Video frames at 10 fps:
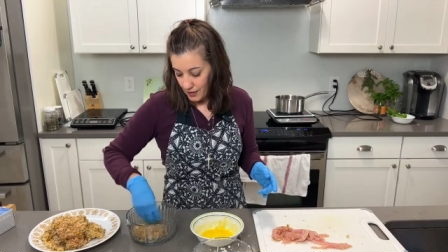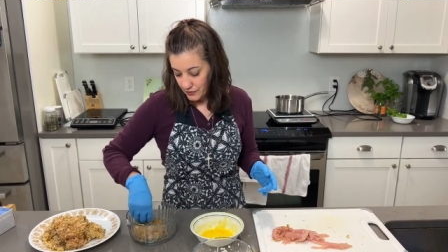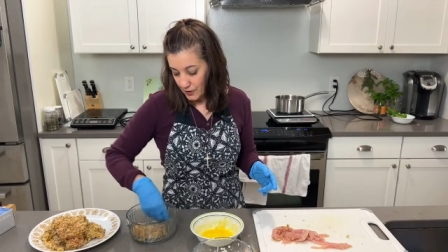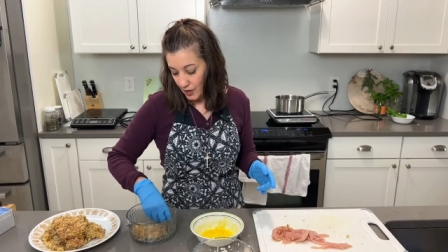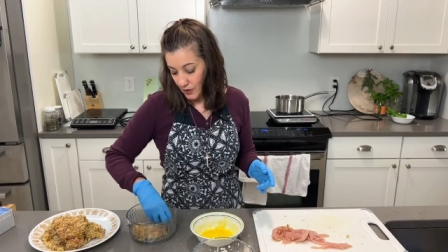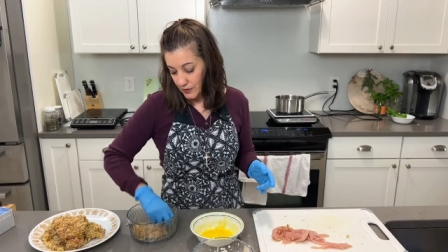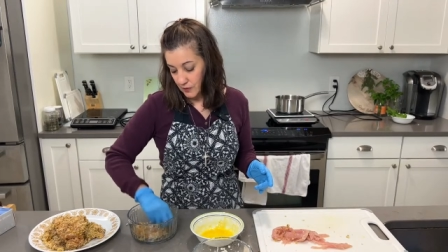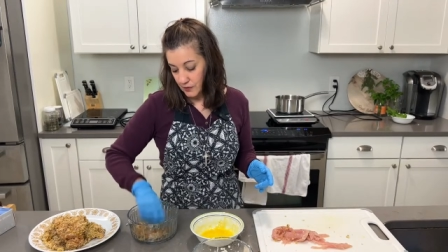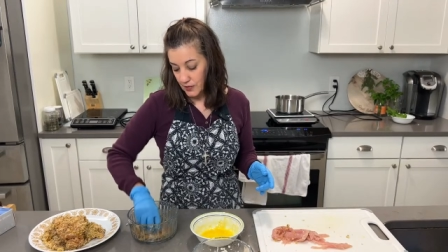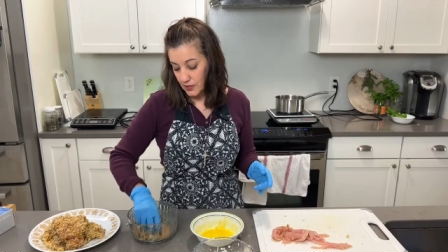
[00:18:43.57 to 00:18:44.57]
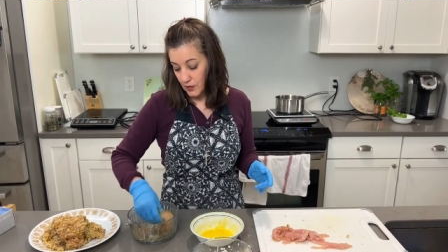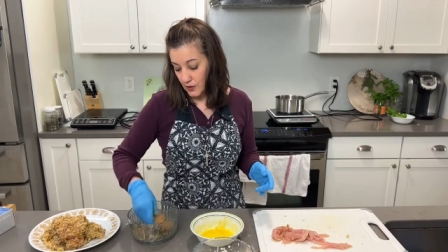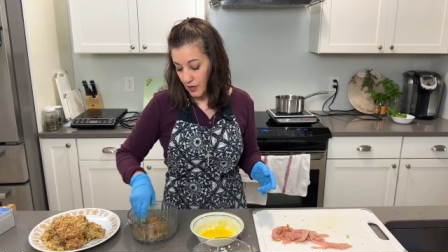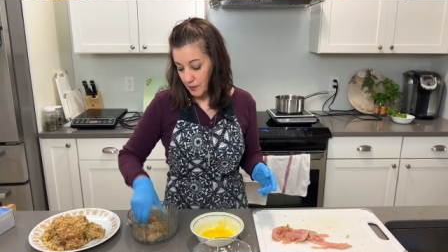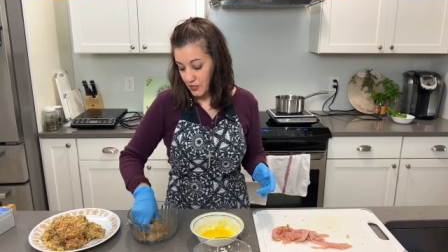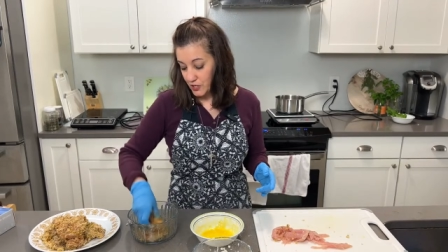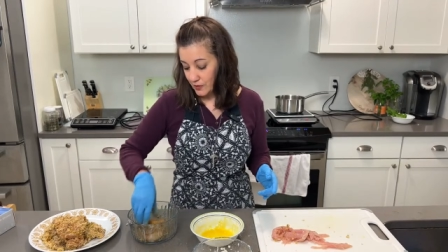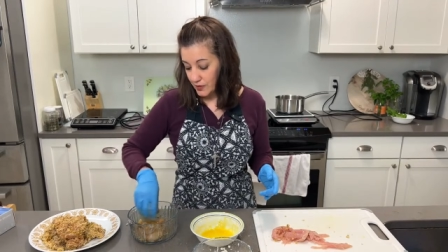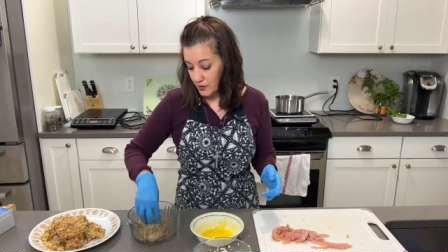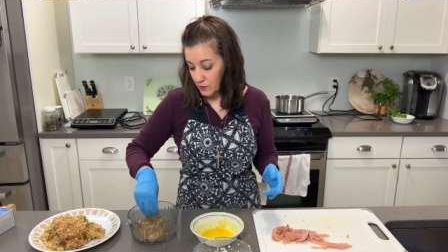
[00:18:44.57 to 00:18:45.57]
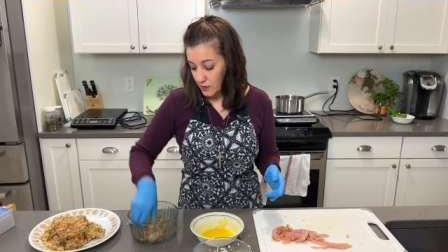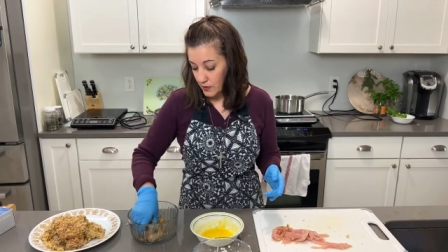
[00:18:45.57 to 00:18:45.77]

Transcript: So he was like, okay, but she only did